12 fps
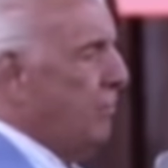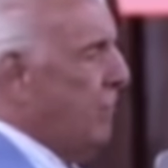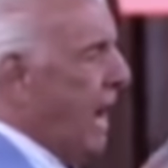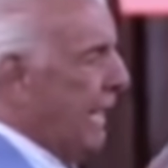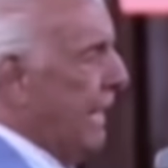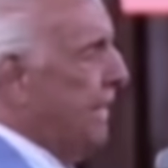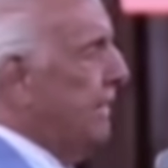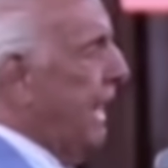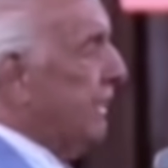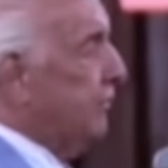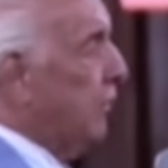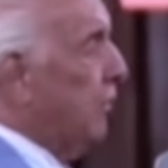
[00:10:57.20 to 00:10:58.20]
back on
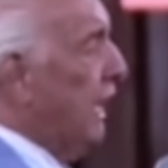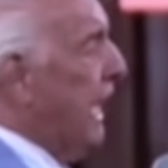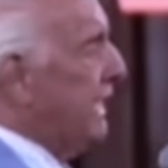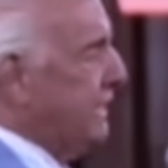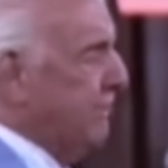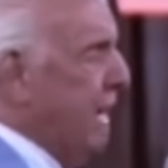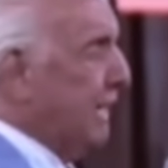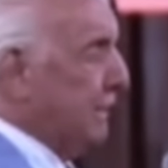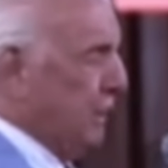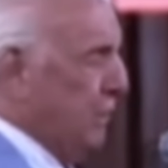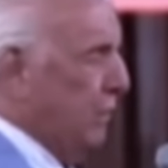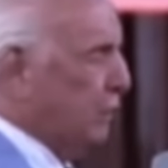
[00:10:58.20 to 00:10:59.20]
Nitro. Last
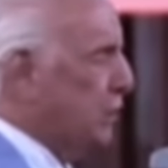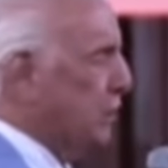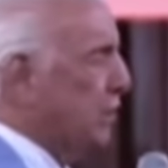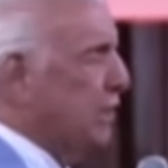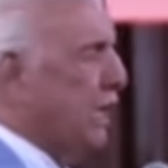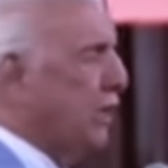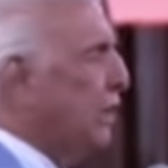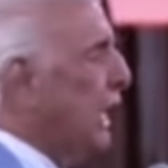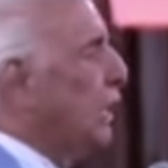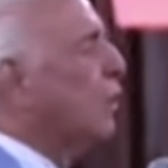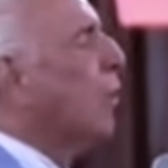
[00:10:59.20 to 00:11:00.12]
match, I wore a shirt, I looked like